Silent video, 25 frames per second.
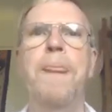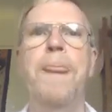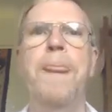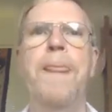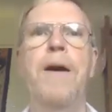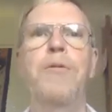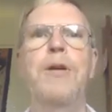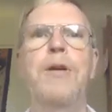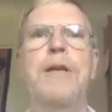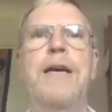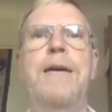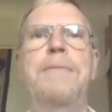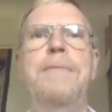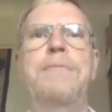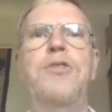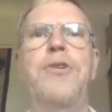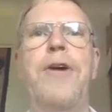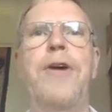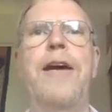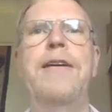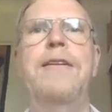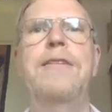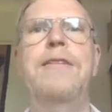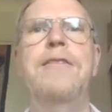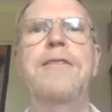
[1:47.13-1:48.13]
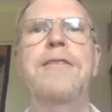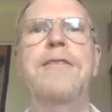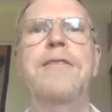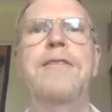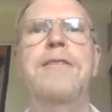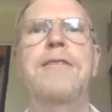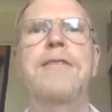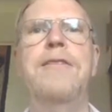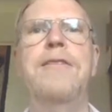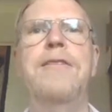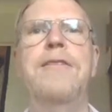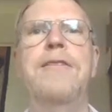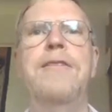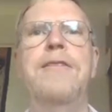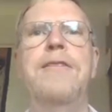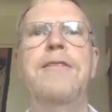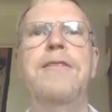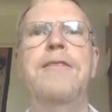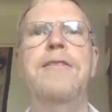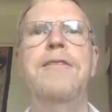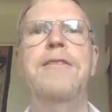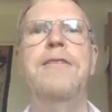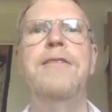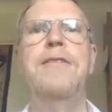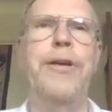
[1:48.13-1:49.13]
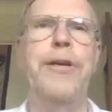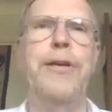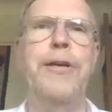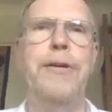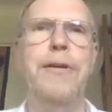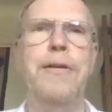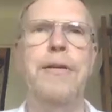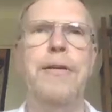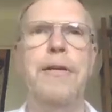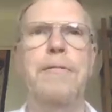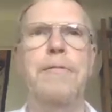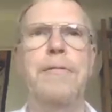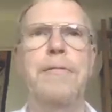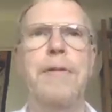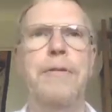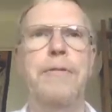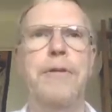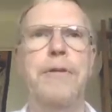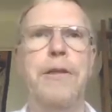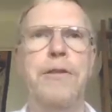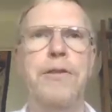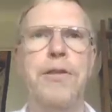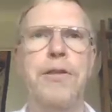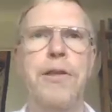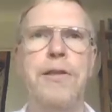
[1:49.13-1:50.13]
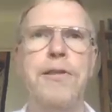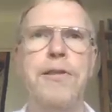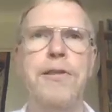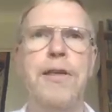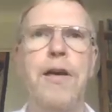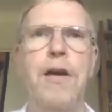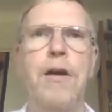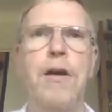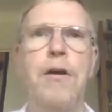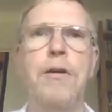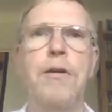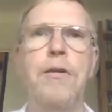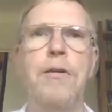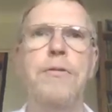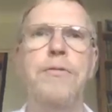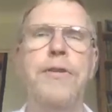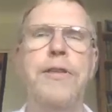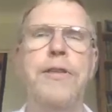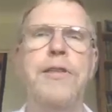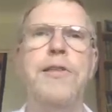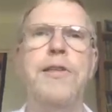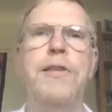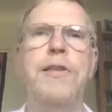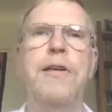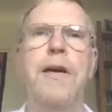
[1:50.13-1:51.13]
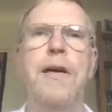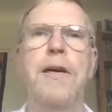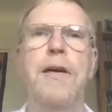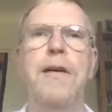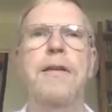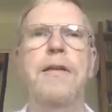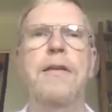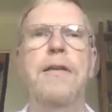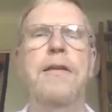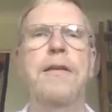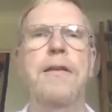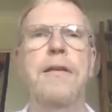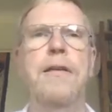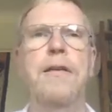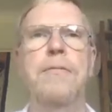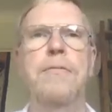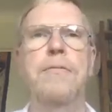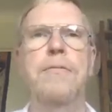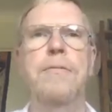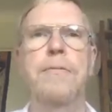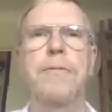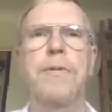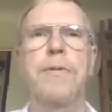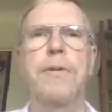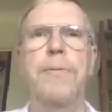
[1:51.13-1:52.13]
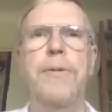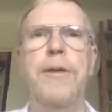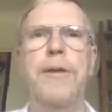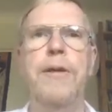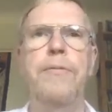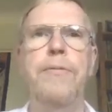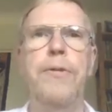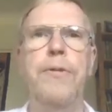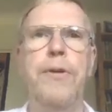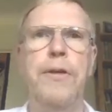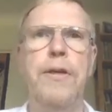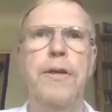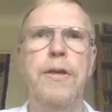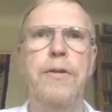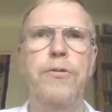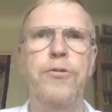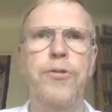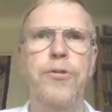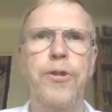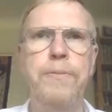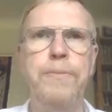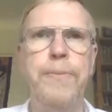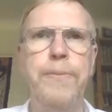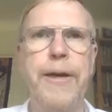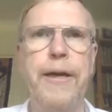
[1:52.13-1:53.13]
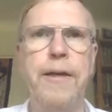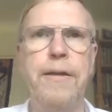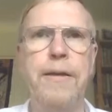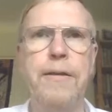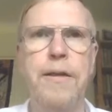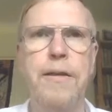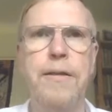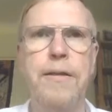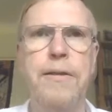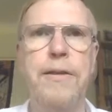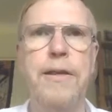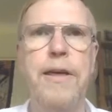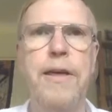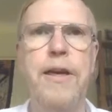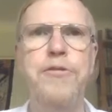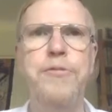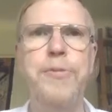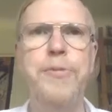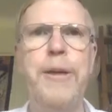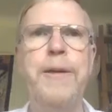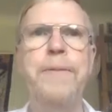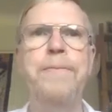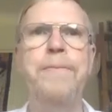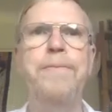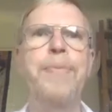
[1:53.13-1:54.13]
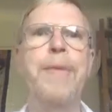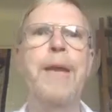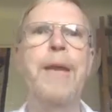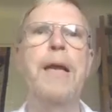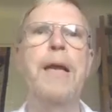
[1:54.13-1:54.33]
Now, what I'm trying to argue here, and I shall see how convincing I will be with the feedback that you gave me,